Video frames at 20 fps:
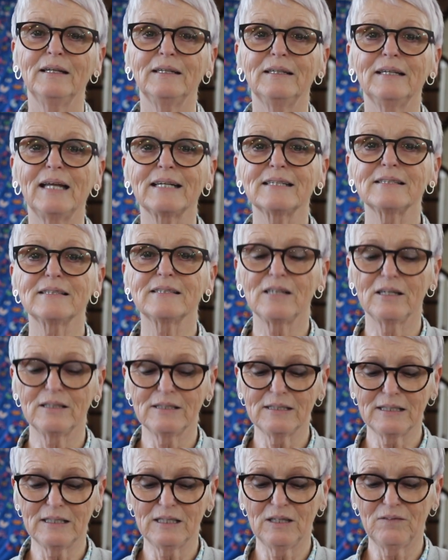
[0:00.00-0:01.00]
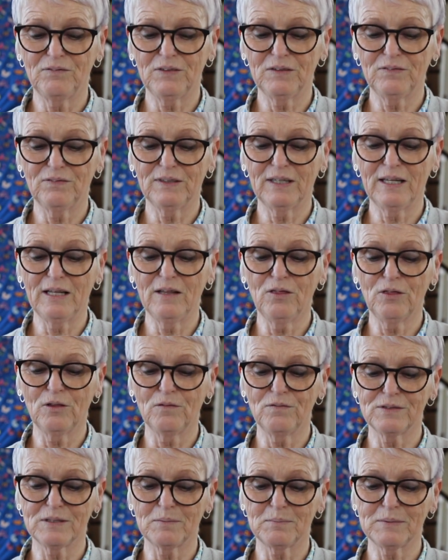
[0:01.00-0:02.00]
Next Sunday, the 15th
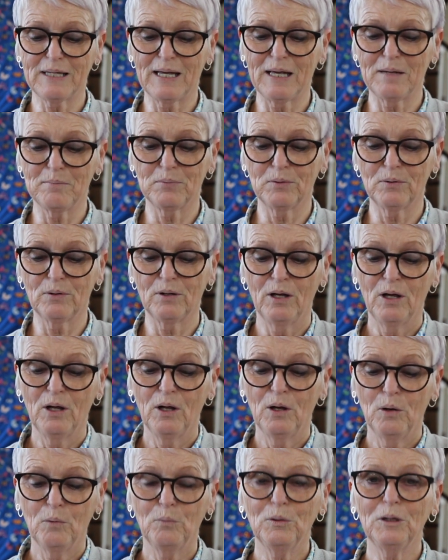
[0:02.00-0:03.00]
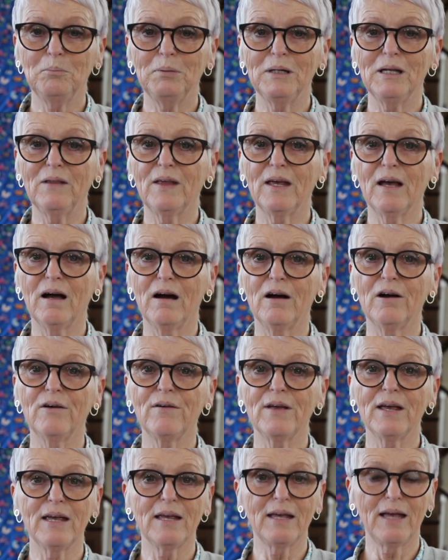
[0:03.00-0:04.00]
of September, will be the
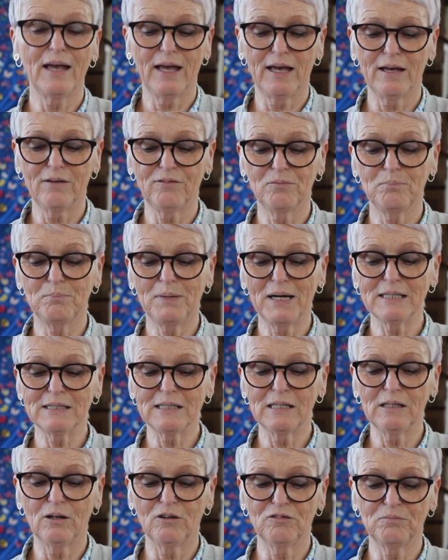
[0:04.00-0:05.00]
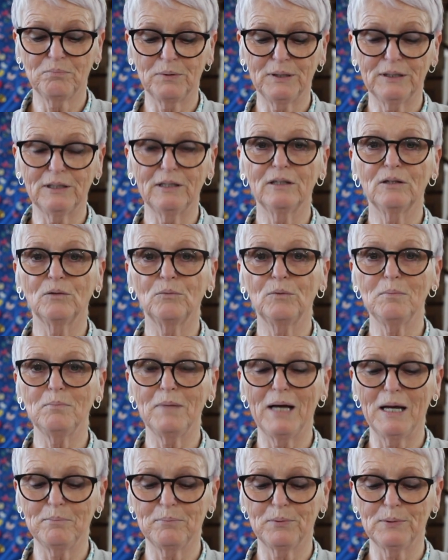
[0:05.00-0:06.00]
RAF Battle of Britain
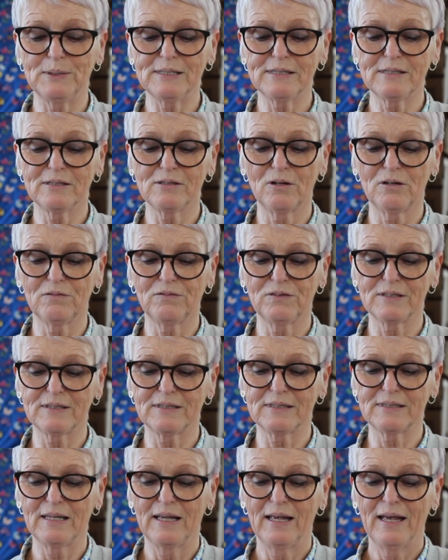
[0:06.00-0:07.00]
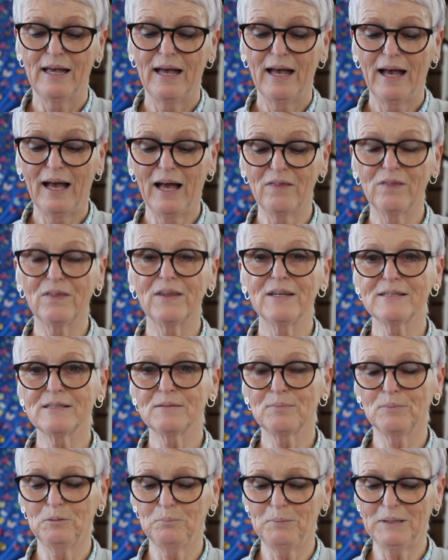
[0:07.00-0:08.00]
Remembrance Service, and
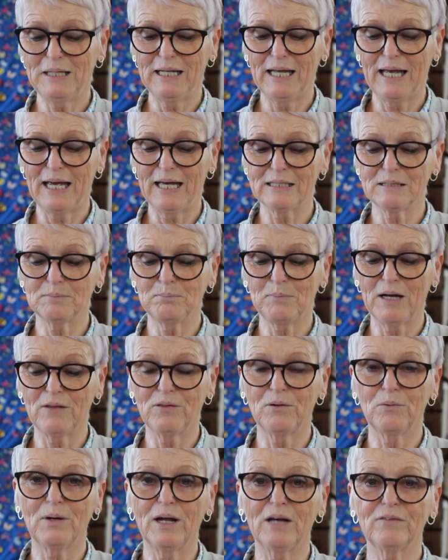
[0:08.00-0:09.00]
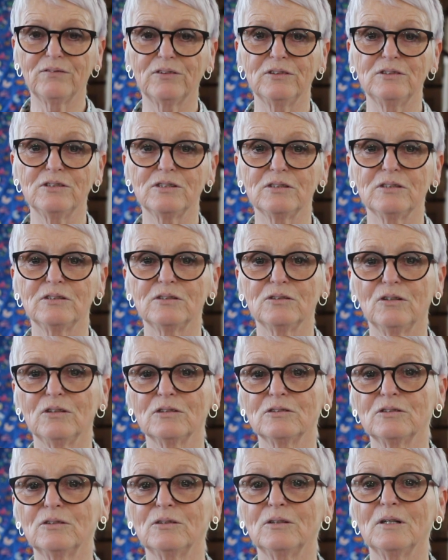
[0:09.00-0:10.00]
this will be led by the Reverend
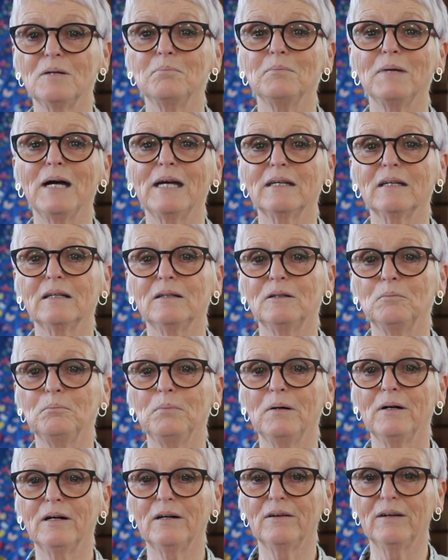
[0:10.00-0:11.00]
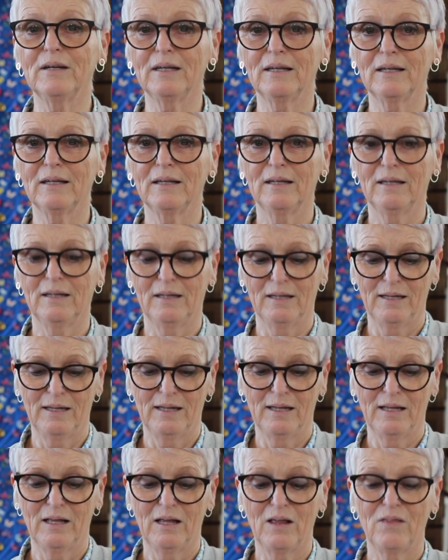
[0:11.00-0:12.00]
Dr. Michael Barry.
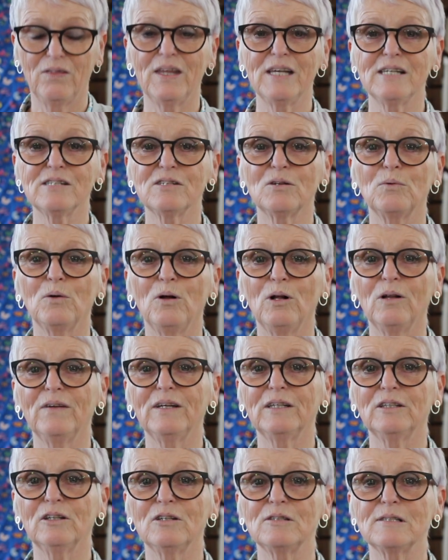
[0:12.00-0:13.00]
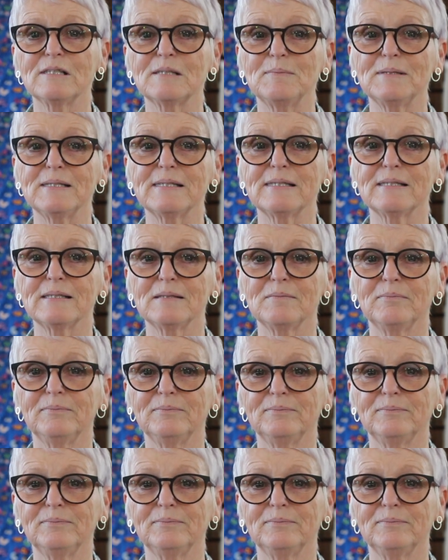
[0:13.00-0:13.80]
These are all the announcements.